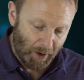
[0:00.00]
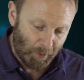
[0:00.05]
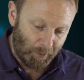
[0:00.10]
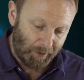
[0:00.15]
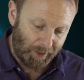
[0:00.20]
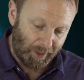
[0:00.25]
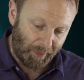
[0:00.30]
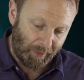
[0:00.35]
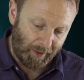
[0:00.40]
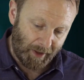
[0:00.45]

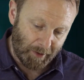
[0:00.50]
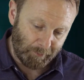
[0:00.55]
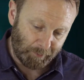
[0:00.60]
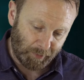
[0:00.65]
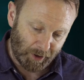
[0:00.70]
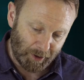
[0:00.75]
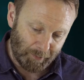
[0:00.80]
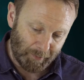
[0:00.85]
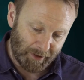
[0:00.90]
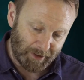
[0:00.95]
within the
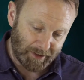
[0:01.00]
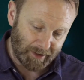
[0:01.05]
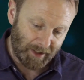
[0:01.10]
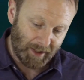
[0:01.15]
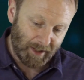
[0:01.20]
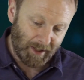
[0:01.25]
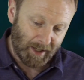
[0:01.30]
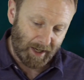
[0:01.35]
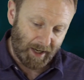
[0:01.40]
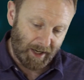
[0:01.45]
employment
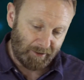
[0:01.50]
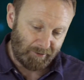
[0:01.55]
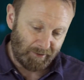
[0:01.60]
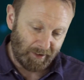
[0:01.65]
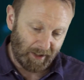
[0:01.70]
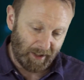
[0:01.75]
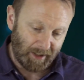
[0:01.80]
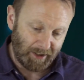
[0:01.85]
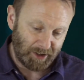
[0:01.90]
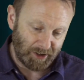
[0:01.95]

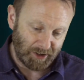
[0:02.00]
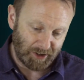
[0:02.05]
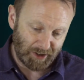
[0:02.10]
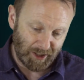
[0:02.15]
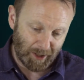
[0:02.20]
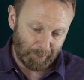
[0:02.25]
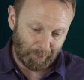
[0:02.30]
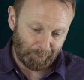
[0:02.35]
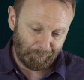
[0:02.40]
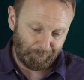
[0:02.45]

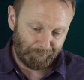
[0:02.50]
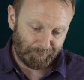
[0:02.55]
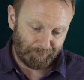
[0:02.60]
relationship.